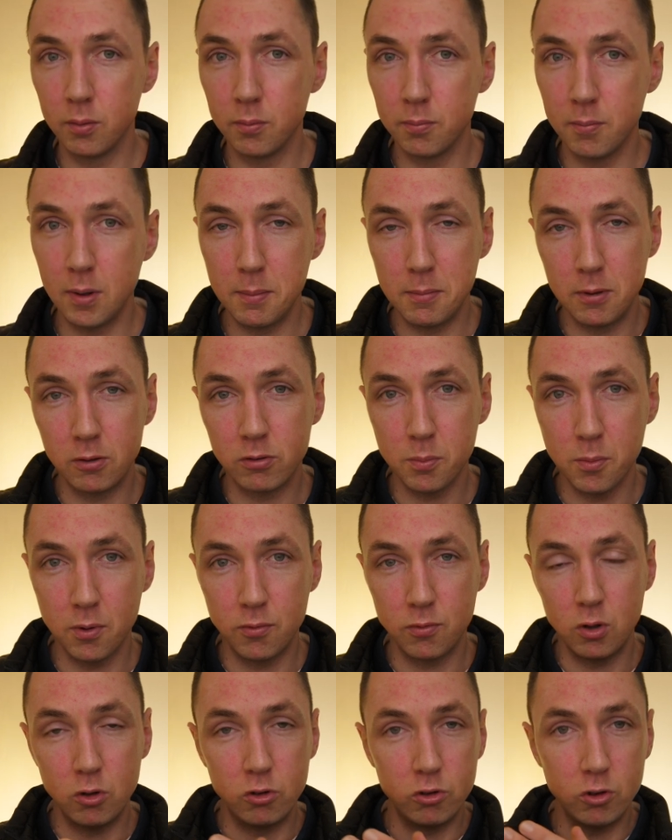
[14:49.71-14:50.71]
maybe some
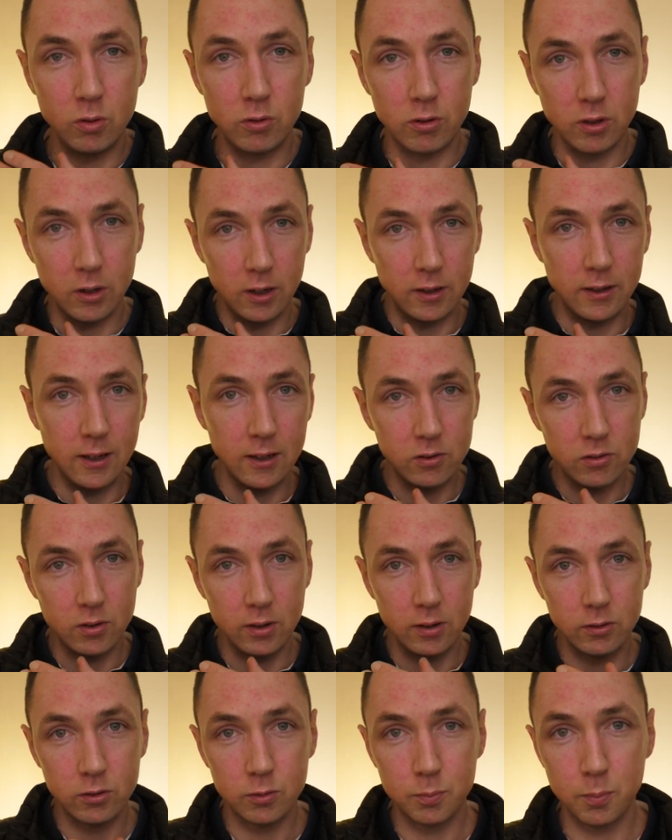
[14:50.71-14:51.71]
of you shoot at a distance,